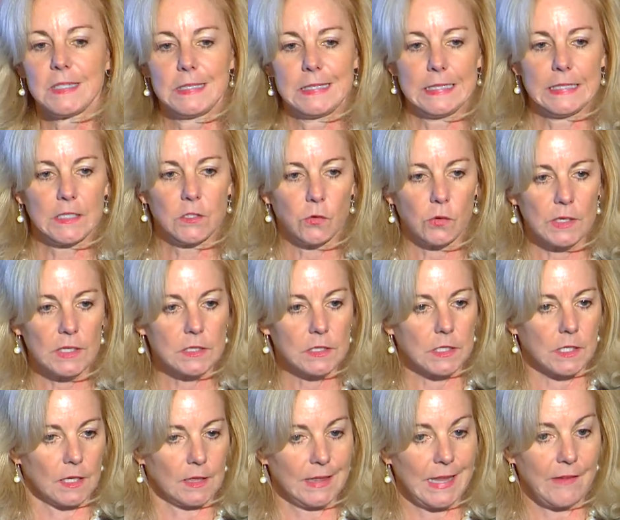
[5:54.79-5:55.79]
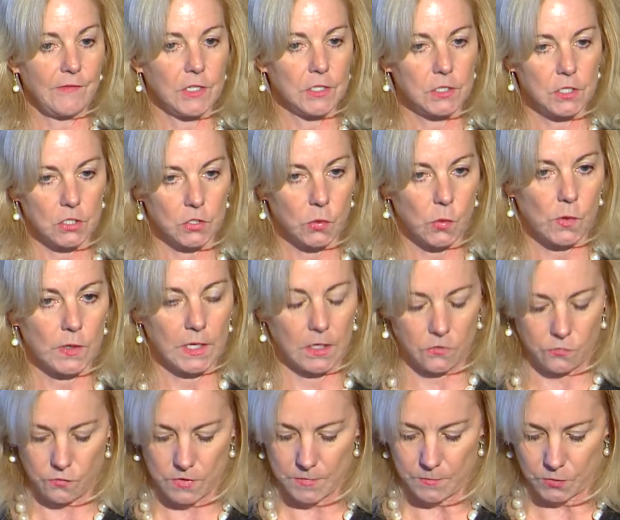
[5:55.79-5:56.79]
decreased 11 to
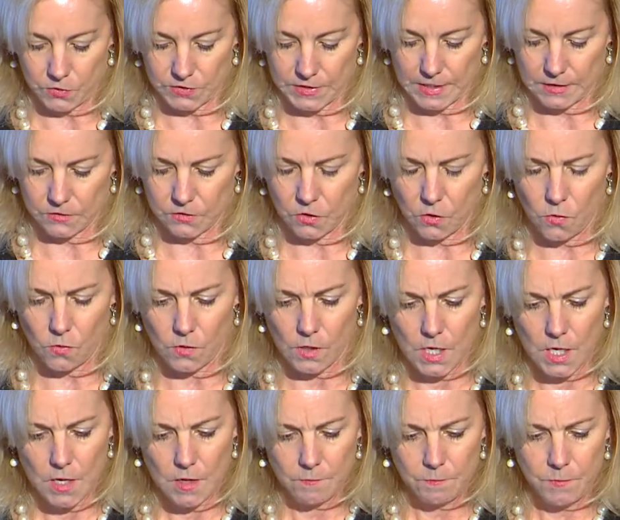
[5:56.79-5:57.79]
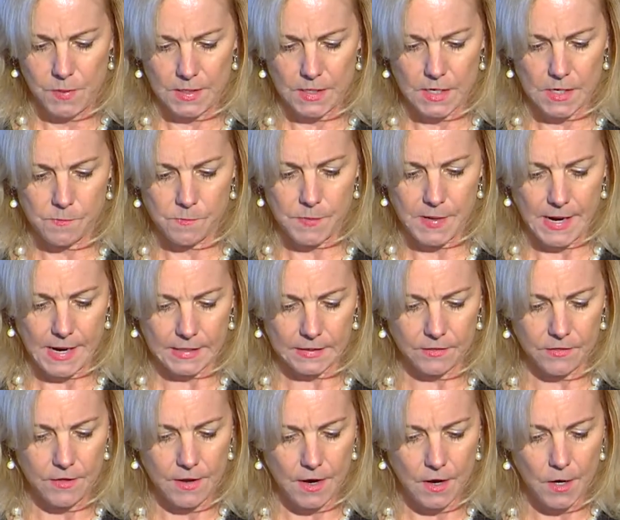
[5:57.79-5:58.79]
23%. So big
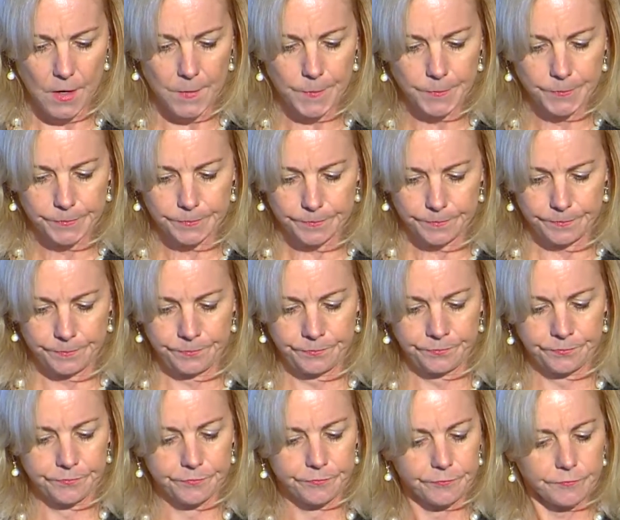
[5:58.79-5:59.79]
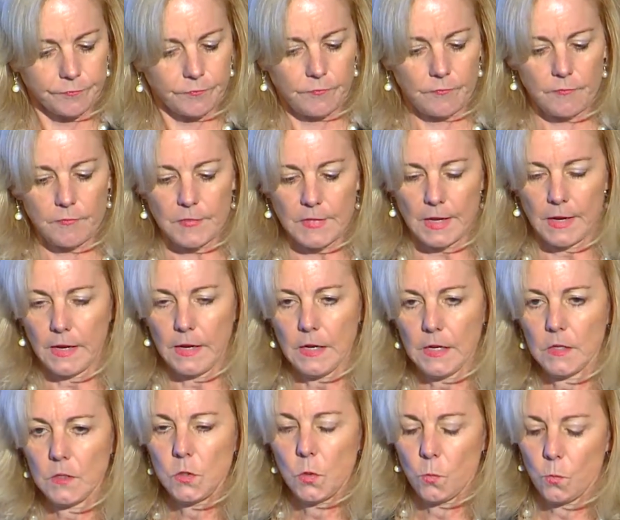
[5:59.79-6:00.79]
impact there.
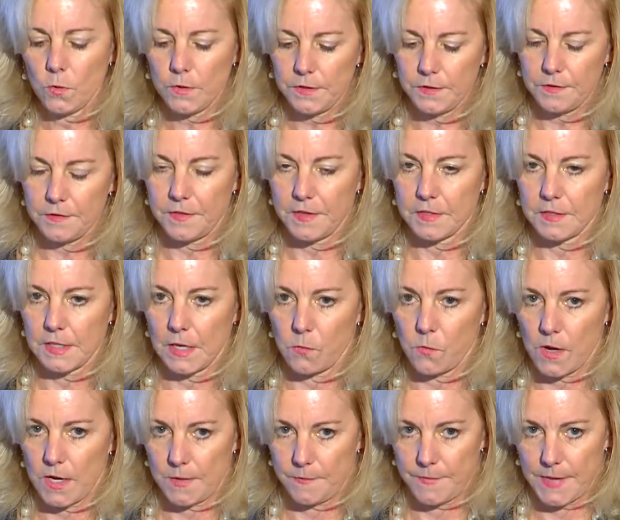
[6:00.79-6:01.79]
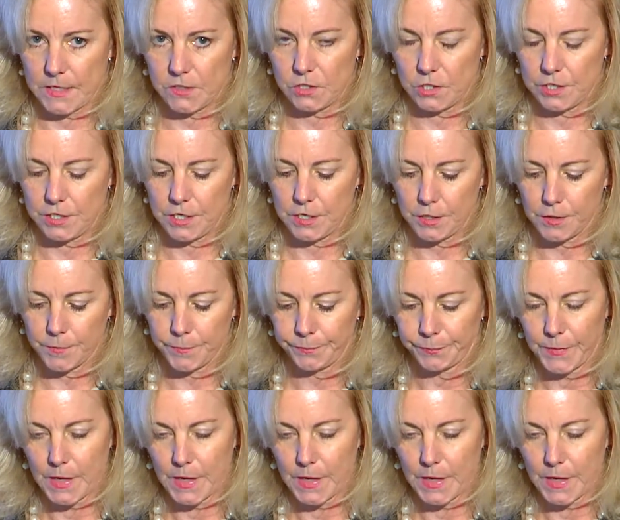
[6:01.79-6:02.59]
And one of the things I want to mention here,